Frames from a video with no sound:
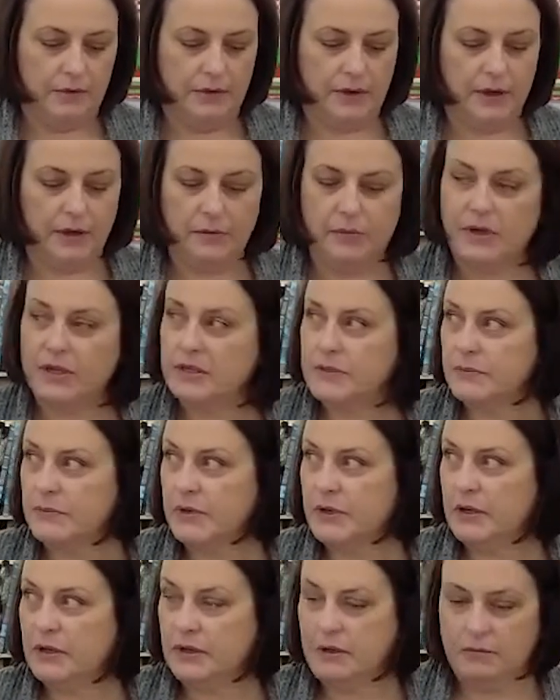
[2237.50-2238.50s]
Well, it must
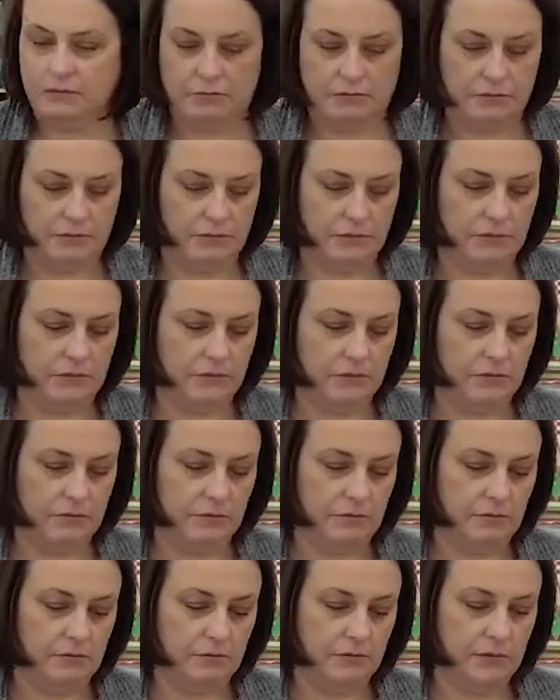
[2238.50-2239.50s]
be
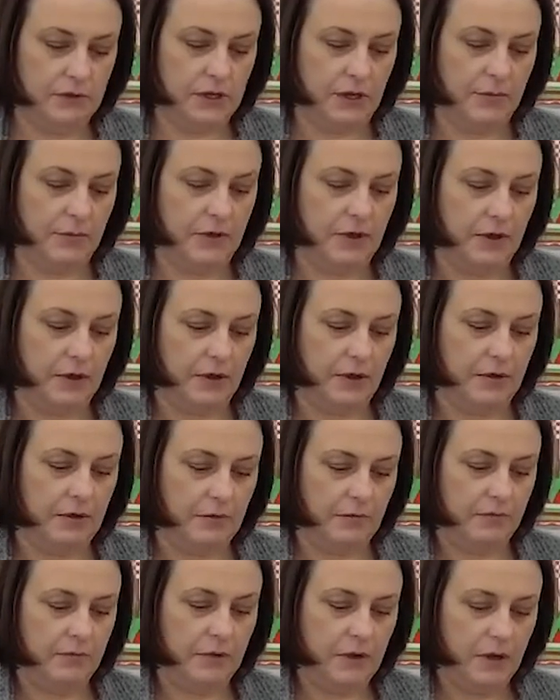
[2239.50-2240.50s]
something that